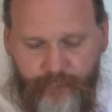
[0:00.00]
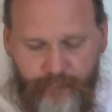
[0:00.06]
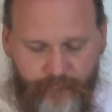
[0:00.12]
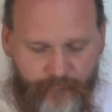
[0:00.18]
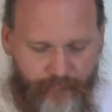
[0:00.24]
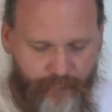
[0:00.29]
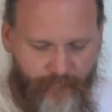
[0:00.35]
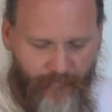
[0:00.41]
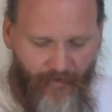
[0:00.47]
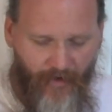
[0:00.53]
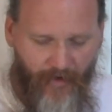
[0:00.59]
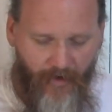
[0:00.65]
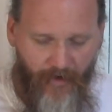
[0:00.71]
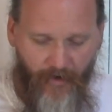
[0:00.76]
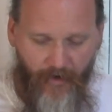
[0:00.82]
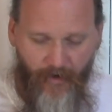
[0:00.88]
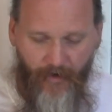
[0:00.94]
at
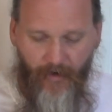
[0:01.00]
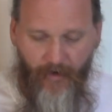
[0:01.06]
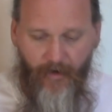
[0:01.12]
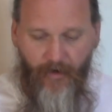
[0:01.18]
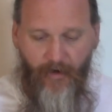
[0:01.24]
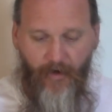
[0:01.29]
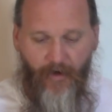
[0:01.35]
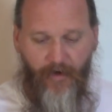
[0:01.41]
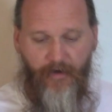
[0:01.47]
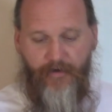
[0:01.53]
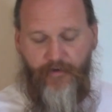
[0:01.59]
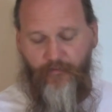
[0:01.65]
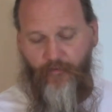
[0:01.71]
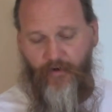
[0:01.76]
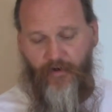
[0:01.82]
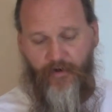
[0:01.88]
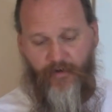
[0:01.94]

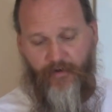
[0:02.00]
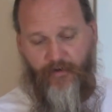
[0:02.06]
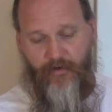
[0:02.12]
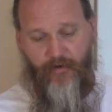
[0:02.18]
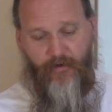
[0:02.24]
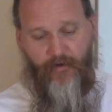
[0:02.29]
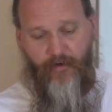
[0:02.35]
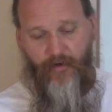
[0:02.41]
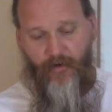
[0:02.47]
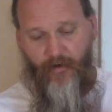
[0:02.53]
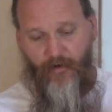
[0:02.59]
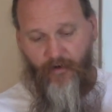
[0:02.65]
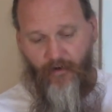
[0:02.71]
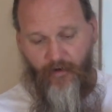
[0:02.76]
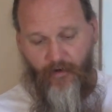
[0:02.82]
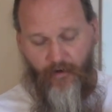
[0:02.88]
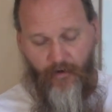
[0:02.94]
any rate,
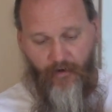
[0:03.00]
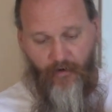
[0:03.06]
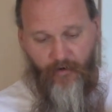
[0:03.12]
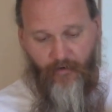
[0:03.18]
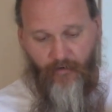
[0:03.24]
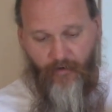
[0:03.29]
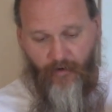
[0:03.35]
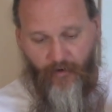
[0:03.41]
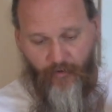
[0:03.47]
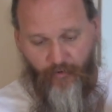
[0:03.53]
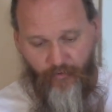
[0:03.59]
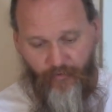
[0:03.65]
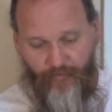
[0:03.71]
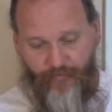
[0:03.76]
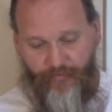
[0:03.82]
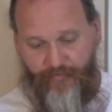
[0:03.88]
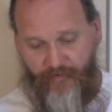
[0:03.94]
a
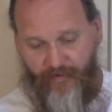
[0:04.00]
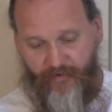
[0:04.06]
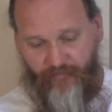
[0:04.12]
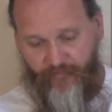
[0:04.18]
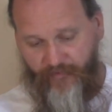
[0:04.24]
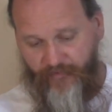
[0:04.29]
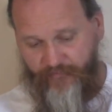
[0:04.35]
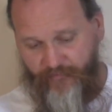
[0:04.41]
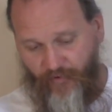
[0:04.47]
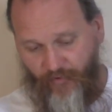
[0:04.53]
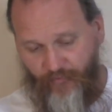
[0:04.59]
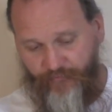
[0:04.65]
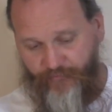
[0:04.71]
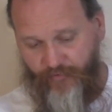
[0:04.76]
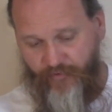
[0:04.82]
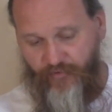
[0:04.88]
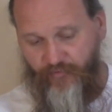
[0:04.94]
good thing, these
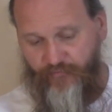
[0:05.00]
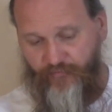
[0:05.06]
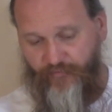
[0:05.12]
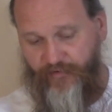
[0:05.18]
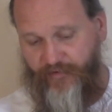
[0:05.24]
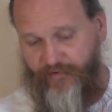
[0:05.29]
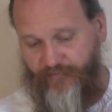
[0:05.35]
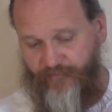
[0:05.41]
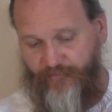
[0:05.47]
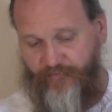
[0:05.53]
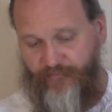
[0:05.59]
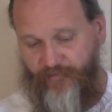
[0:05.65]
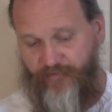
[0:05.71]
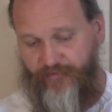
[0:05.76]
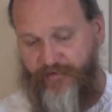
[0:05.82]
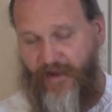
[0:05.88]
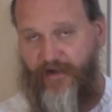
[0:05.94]
cones are usually, because they're
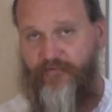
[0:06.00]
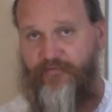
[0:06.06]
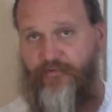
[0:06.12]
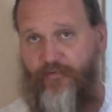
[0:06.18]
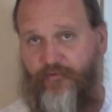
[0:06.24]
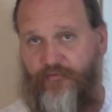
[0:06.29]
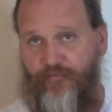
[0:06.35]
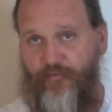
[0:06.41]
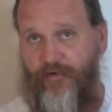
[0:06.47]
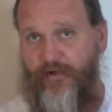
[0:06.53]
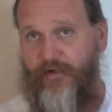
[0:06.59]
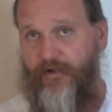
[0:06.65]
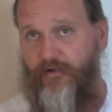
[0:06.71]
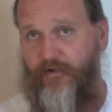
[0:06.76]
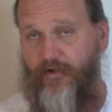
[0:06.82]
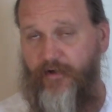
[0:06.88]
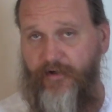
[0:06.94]
so attached to the
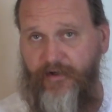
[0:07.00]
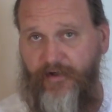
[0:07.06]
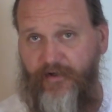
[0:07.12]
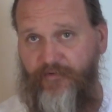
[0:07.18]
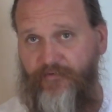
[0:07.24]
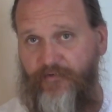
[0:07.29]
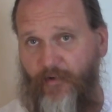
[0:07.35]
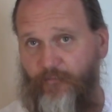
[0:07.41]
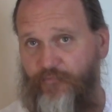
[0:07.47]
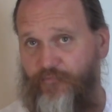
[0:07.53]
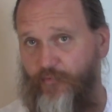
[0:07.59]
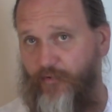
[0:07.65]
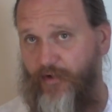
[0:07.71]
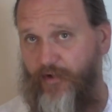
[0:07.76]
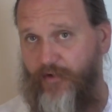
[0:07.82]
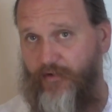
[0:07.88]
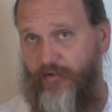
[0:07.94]
tree, you're going to need some
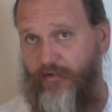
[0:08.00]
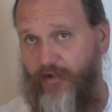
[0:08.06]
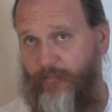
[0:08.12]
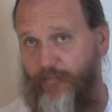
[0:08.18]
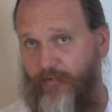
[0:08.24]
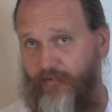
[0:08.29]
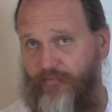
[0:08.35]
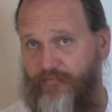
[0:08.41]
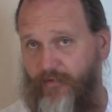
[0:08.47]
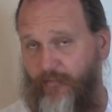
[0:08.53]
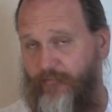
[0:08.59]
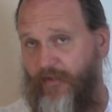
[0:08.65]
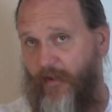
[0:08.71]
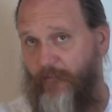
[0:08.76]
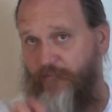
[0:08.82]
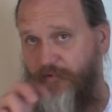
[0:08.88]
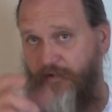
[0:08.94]
sort of clipper.
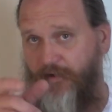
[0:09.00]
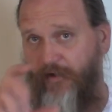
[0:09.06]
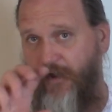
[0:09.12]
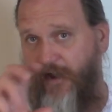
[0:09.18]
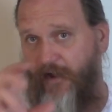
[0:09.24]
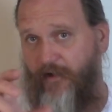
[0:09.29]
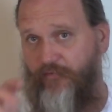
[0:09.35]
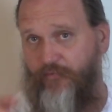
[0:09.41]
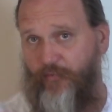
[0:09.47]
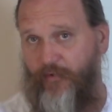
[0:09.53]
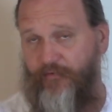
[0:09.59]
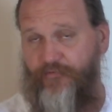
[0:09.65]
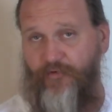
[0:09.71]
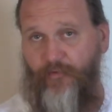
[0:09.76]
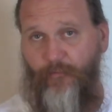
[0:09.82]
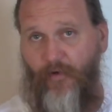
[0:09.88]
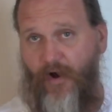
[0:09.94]
Sometimes you can kind of
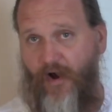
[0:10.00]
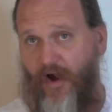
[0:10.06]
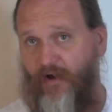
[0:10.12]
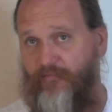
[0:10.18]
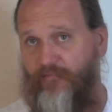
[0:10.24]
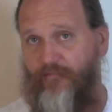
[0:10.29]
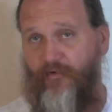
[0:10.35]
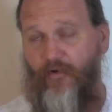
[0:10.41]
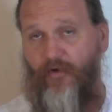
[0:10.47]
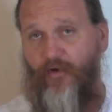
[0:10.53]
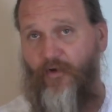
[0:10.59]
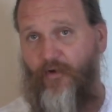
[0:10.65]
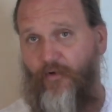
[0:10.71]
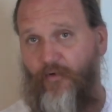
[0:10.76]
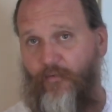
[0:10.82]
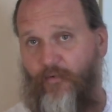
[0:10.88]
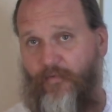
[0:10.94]
twist them off
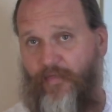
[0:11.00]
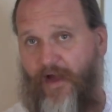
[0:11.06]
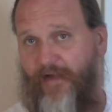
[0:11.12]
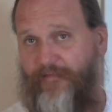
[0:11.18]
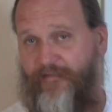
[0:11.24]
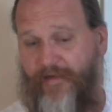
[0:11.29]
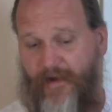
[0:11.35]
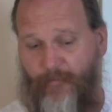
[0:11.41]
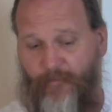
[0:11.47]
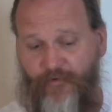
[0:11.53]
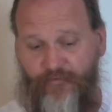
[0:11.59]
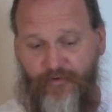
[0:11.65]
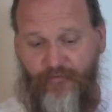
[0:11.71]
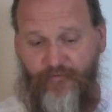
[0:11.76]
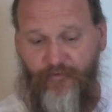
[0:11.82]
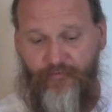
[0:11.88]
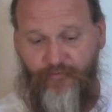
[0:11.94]
without
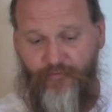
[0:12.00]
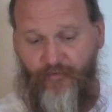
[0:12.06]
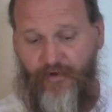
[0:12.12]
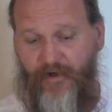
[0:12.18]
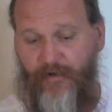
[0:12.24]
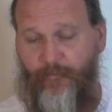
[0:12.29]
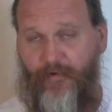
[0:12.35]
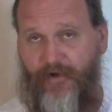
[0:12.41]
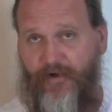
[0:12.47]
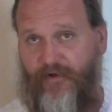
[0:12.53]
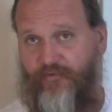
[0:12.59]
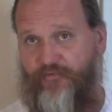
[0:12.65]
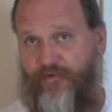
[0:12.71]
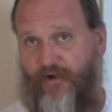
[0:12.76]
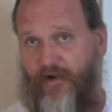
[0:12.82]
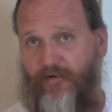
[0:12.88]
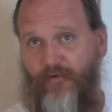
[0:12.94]
damaging the tree, but
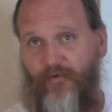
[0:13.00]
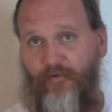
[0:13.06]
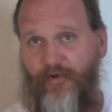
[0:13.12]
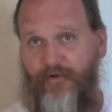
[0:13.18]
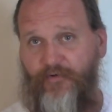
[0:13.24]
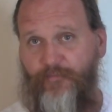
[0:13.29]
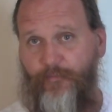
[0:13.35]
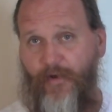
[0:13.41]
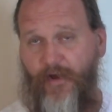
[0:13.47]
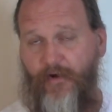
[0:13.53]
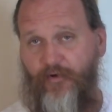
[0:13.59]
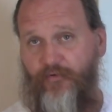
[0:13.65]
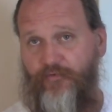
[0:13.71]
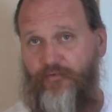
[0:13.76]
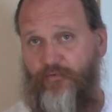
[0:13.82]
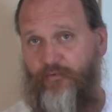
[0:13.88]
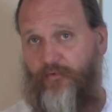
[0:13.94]
in general it's
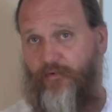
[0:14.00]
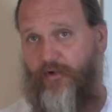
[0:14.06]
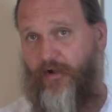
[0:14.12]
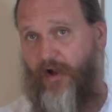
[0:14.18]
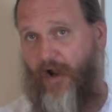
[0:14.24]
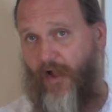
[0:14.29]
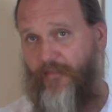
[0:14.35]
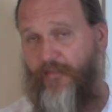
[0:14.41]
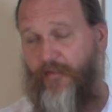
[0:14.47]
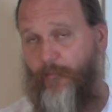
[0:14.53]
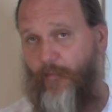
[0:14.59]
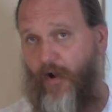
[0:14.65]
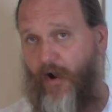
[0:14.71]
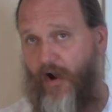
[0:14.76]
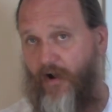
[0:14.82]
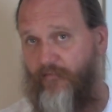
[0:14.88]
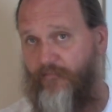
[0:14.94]
better to cut them
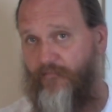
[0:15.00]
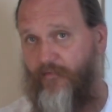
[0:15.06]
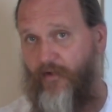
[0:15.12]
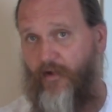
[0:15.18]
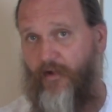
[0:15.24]
off.